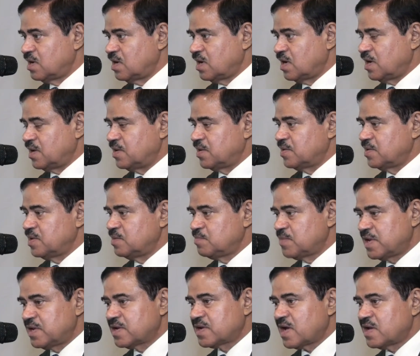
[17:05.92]
And in
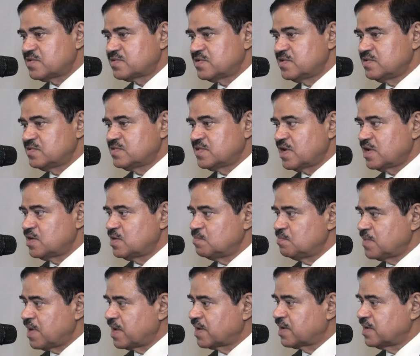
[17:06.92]
many countries, they
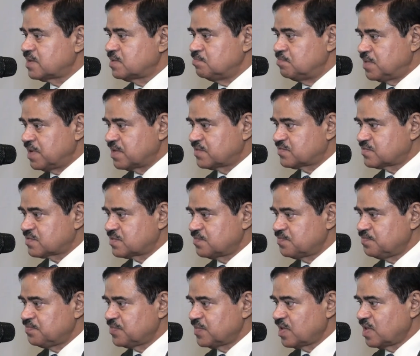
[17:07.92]
make it bricks.
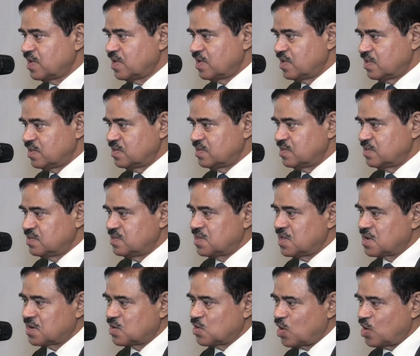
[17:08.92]

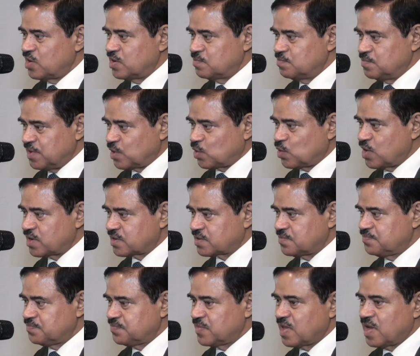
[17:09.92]
They call it
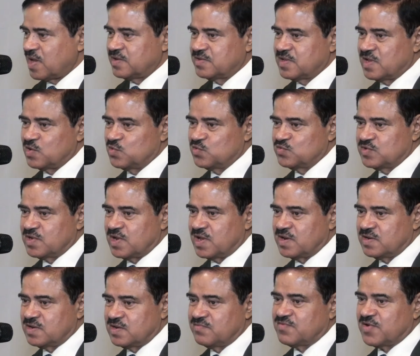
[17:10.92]
brickware and they use in a
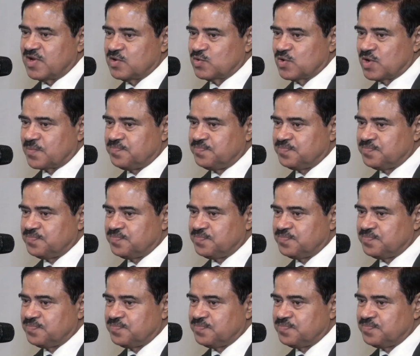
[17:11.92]
different way.